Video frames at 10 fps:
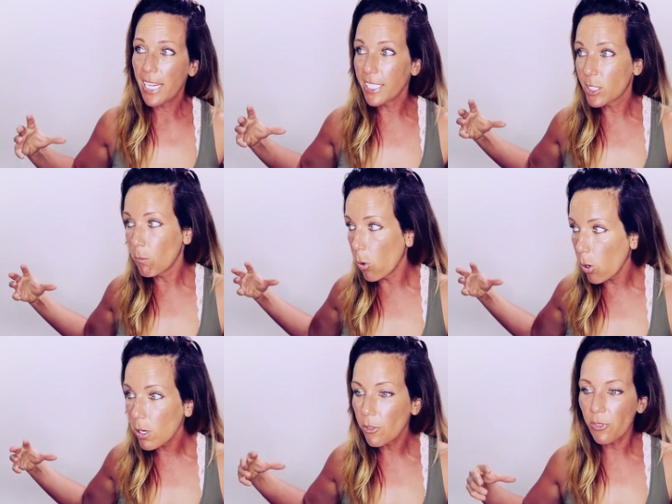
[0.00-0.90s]
it's
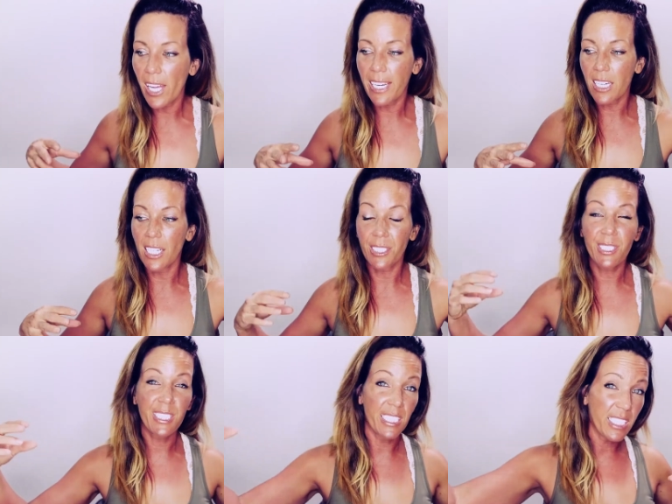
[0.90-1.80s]
more of like a
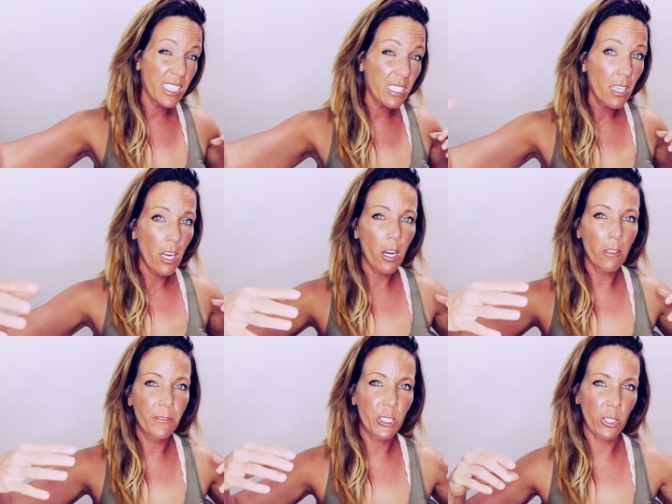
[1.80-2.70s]
city
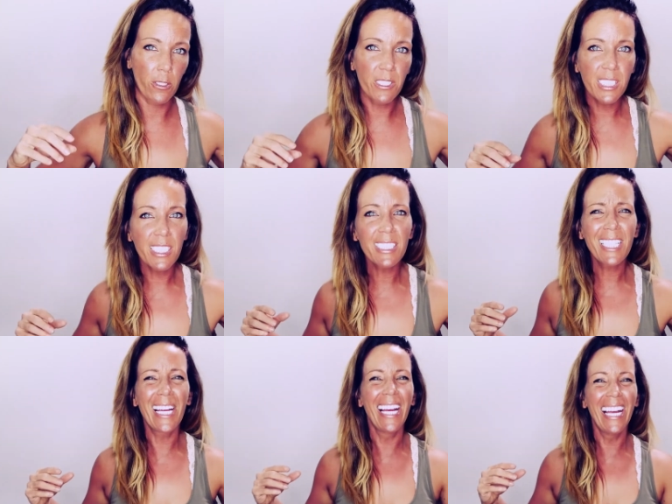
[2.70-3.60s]
of services,
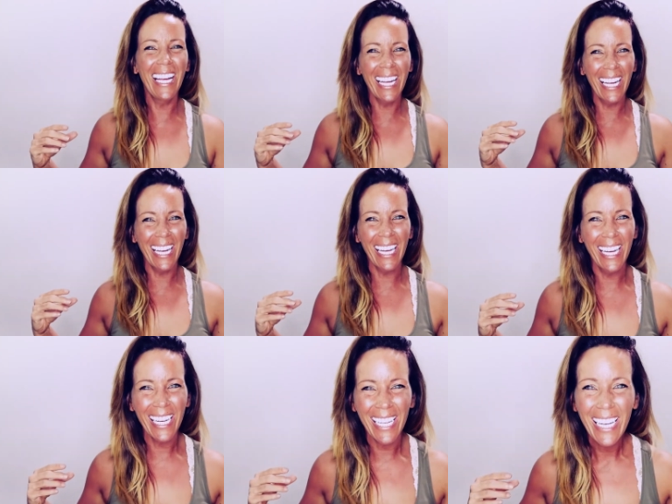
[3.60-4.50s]

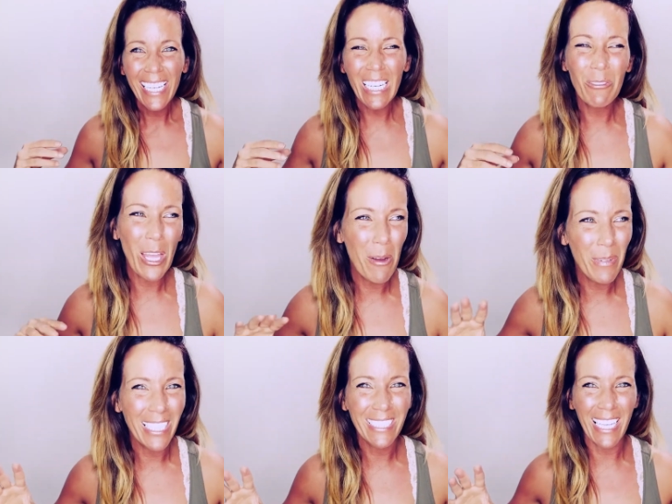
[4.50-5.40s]
if that
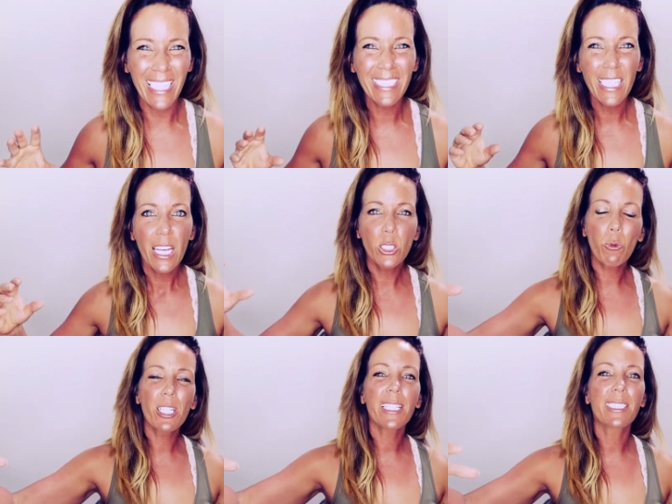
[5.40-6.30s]
makes sense. It's
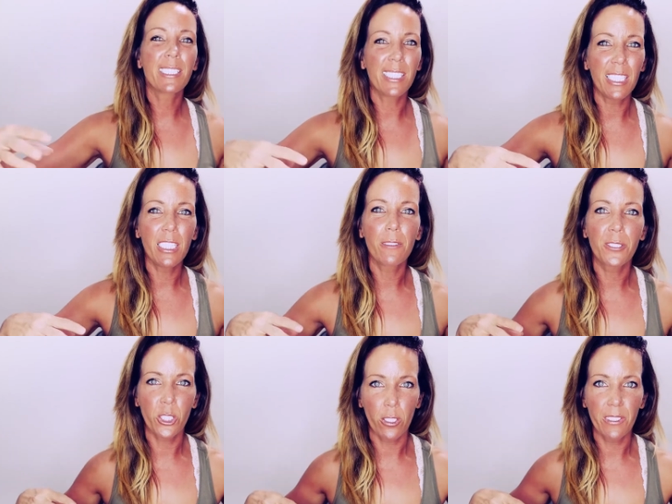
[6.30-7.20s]
more like a city of
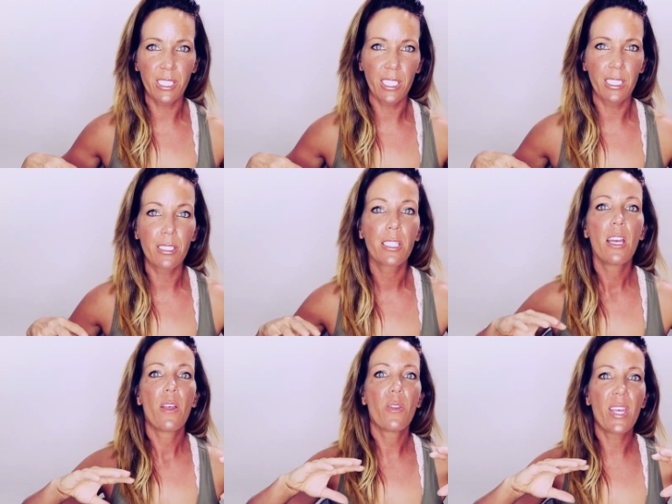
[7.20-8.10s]
services
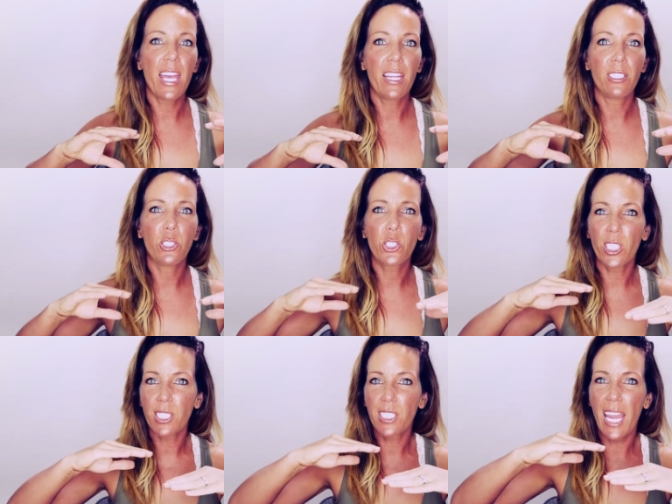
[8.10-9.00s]
than
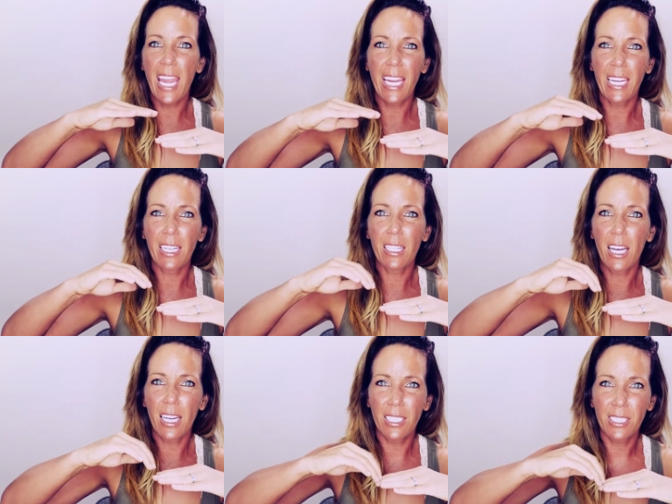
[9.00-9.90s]
just a
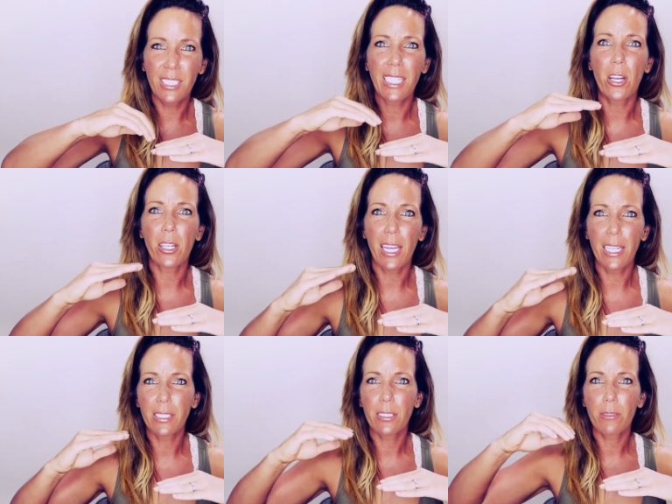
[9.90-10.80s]

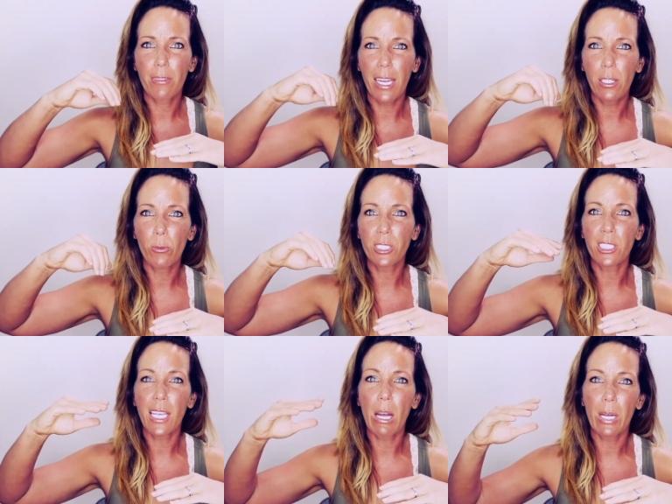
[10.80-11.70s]
staircase, right? Which
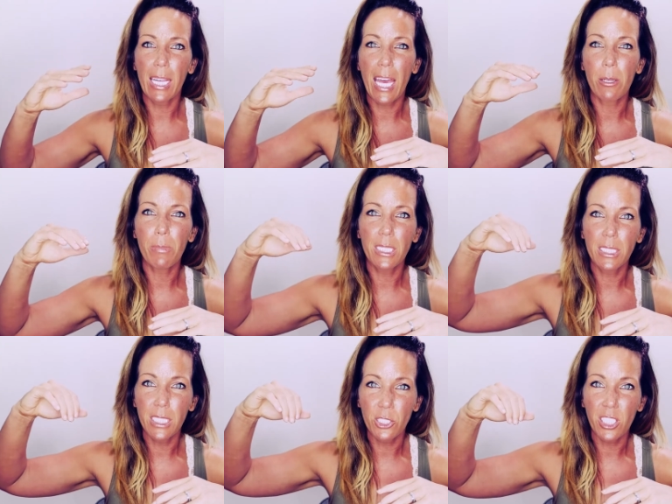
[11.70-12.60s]
is how I had been
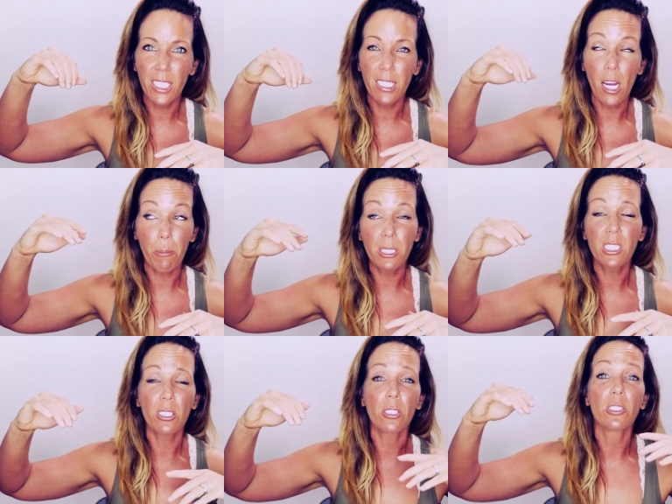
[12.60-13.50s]
teaching it up
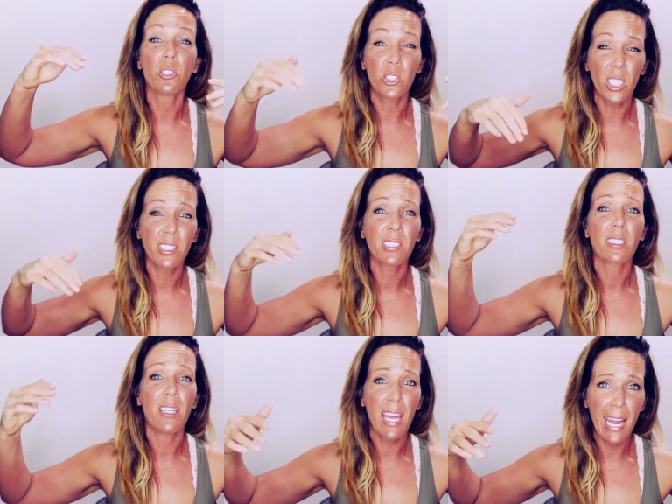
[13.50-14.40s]
until just
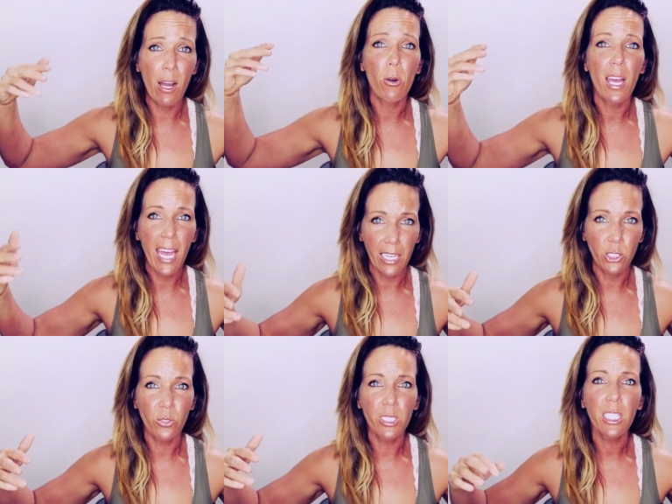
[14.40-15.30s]
now,
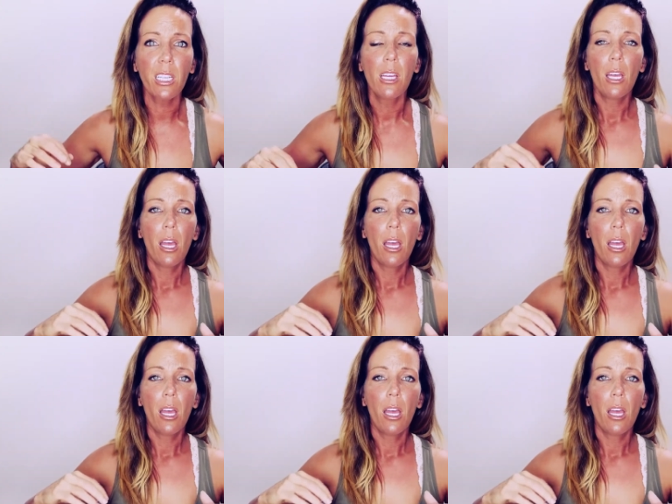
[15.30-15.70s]
actually.